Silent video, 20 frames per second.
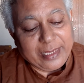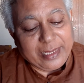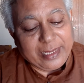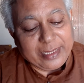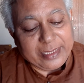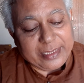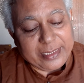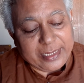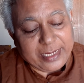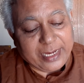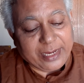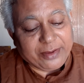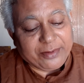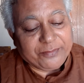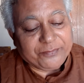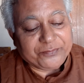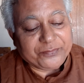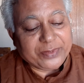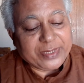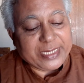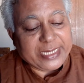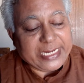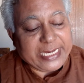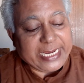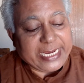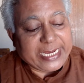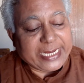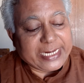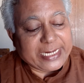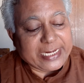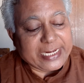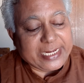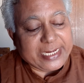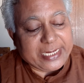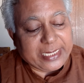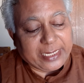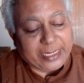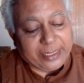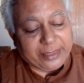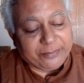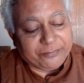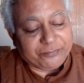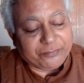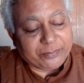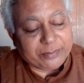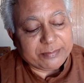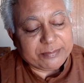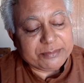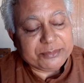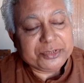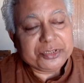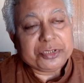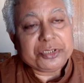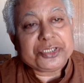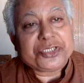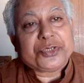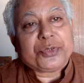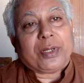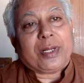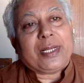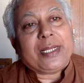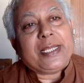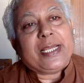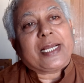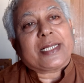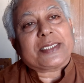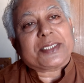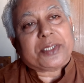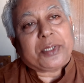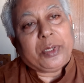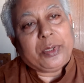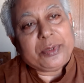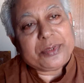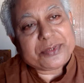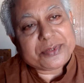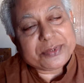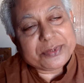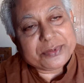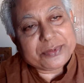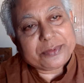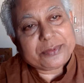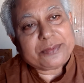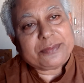If E and F mutually exclusive,